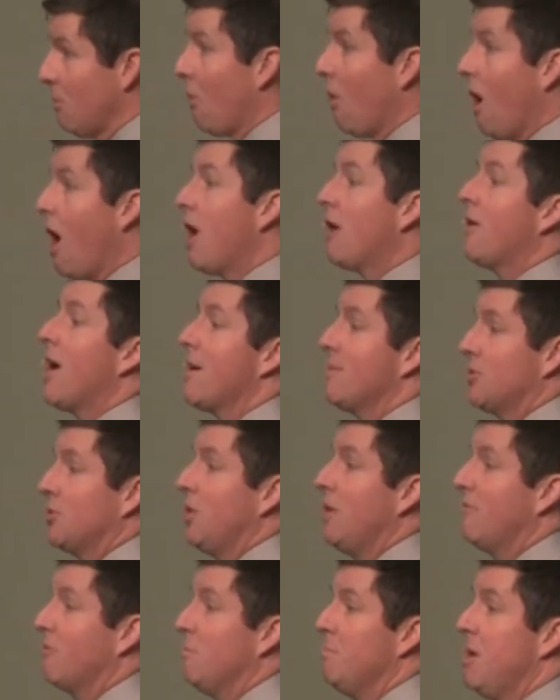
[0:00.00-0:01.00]
more honor I
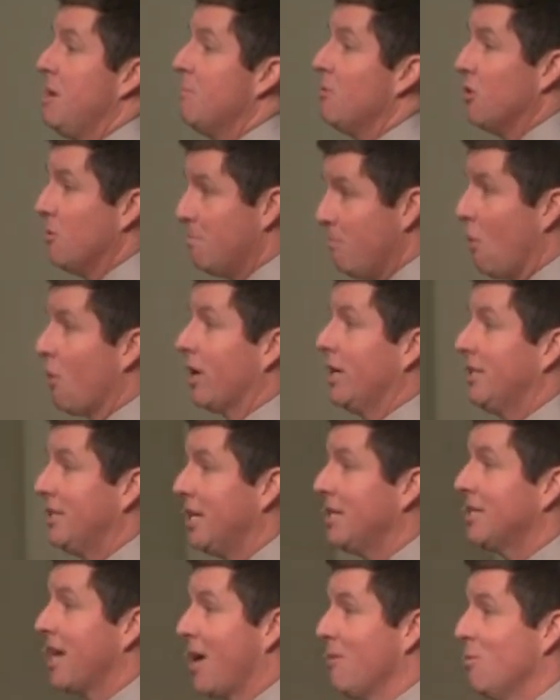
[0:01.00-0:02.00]
receive from people, the more
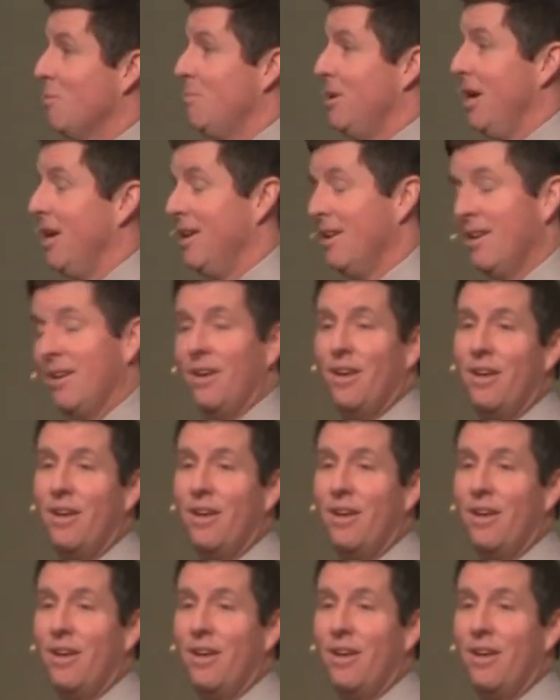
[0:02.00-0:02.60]
content I will be,